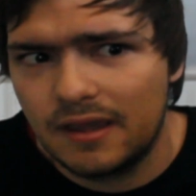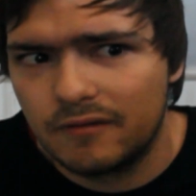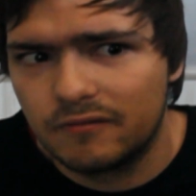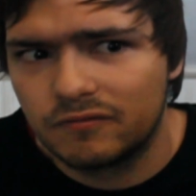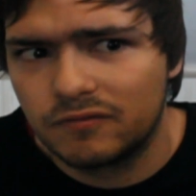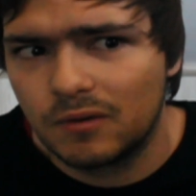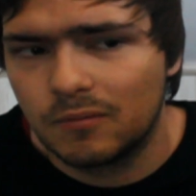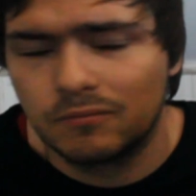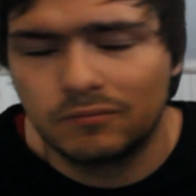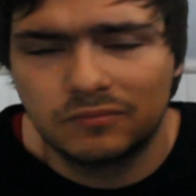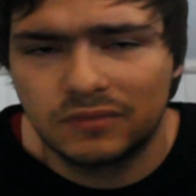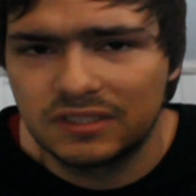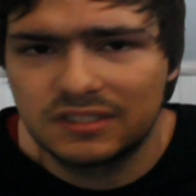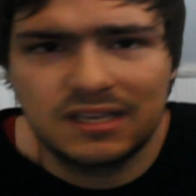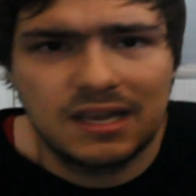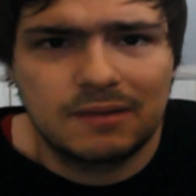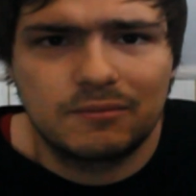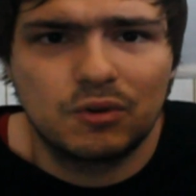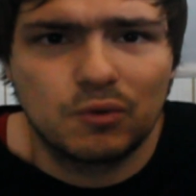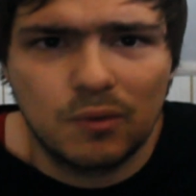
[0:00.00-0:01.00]
from the
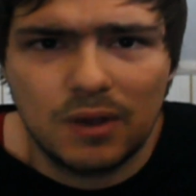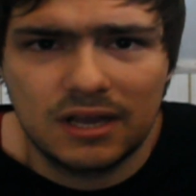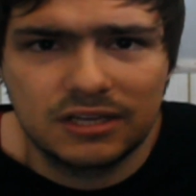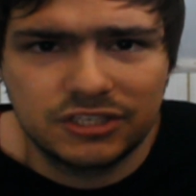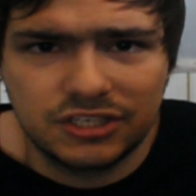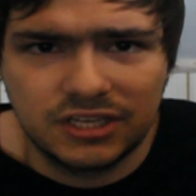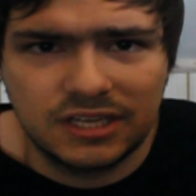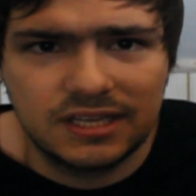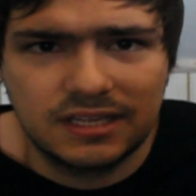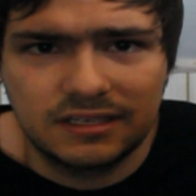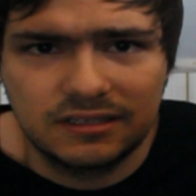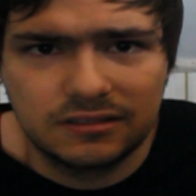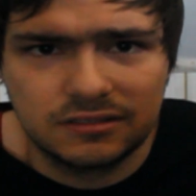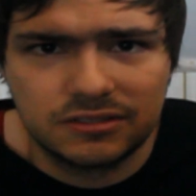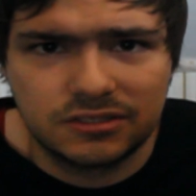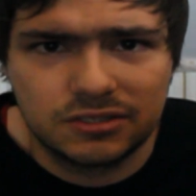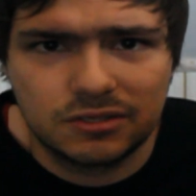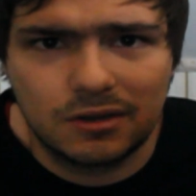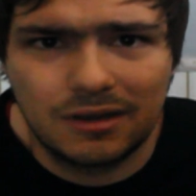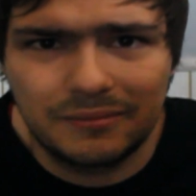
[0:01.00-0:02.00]
time you're watching it.
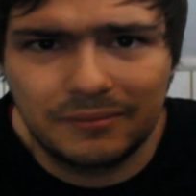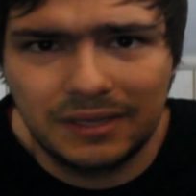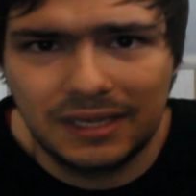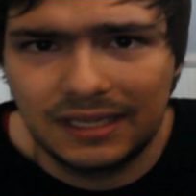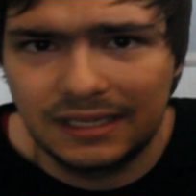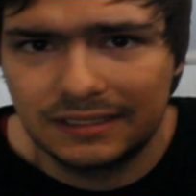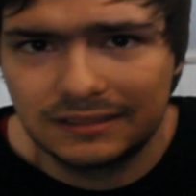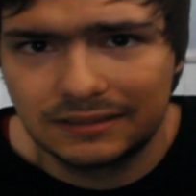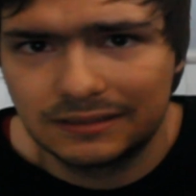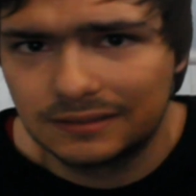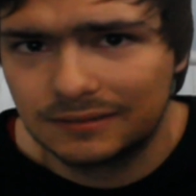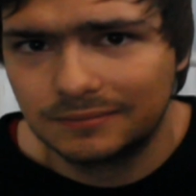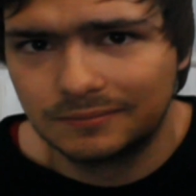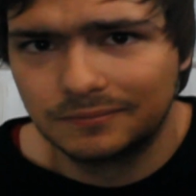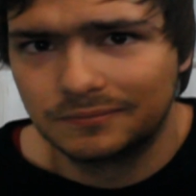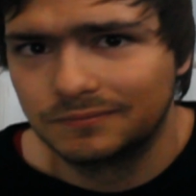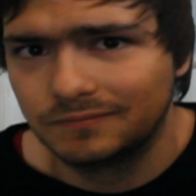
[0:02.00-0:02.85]
So, I mean,